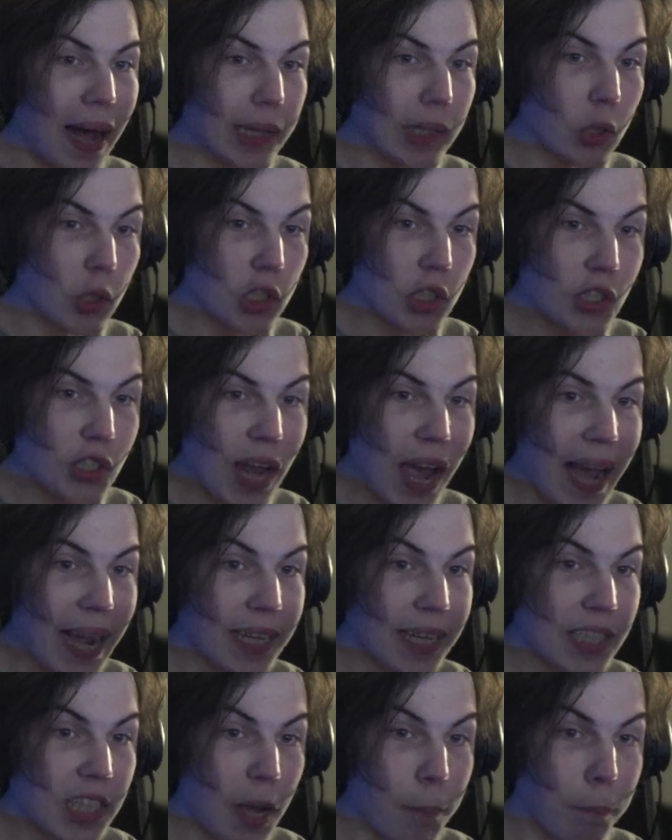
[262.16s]

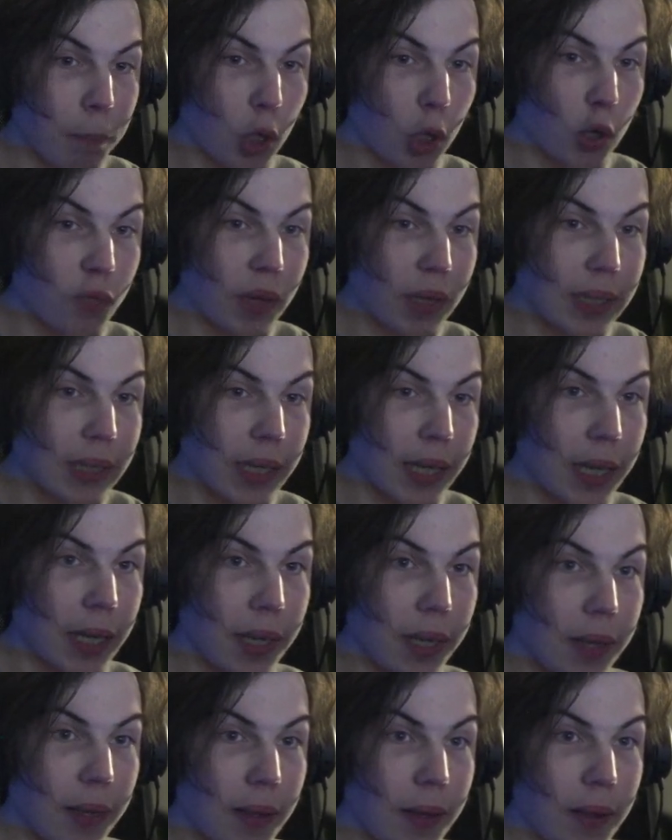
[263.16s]
stacked up perfectly.
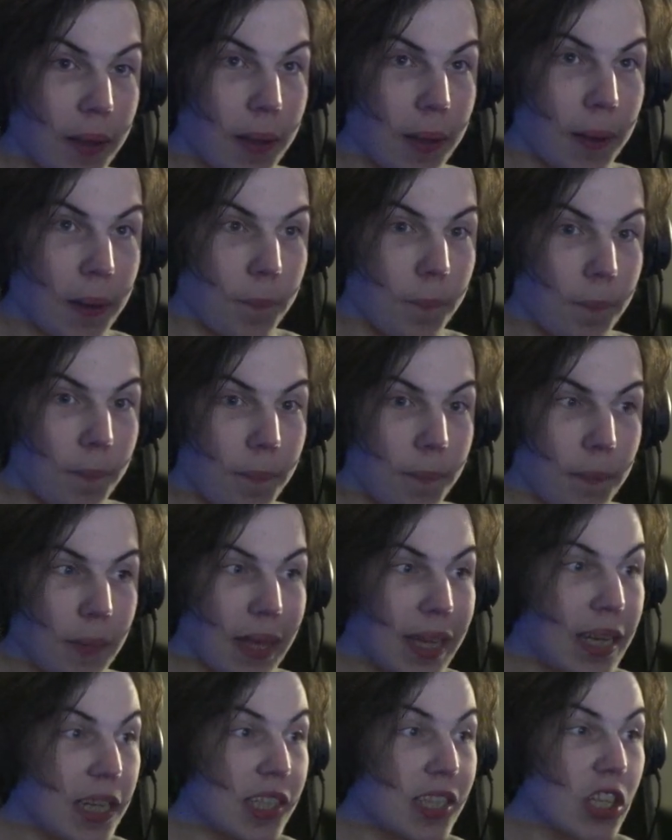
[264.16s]

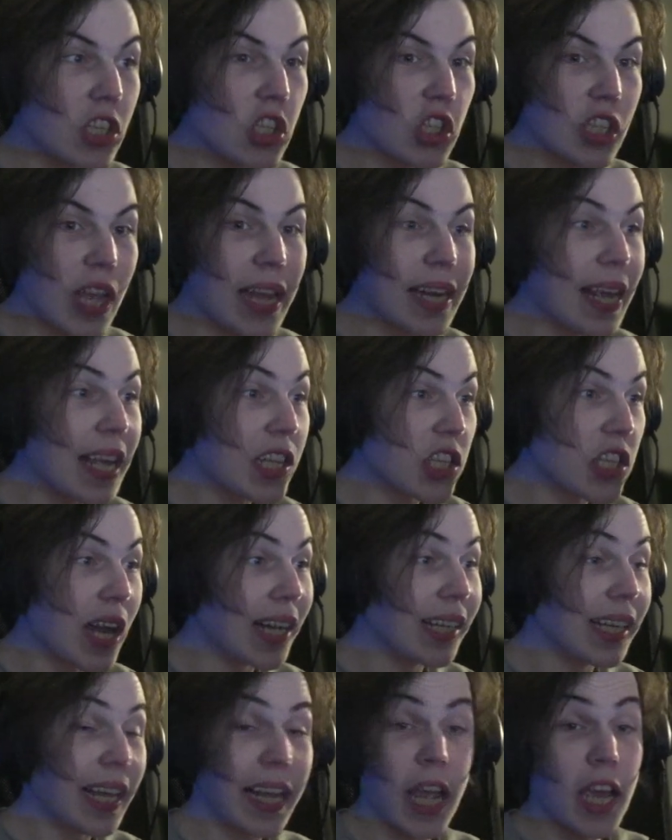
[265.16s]
It is insane. It's not
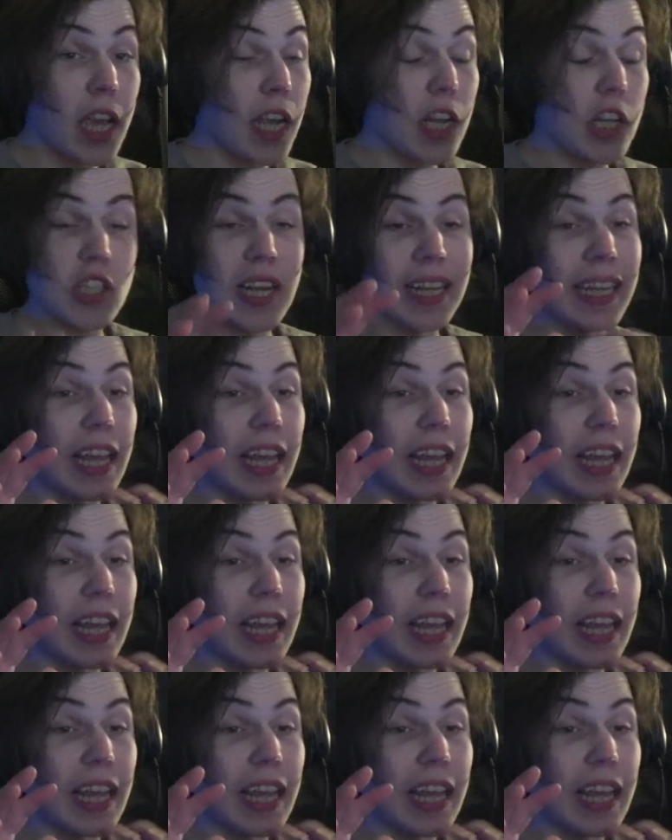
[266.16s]
like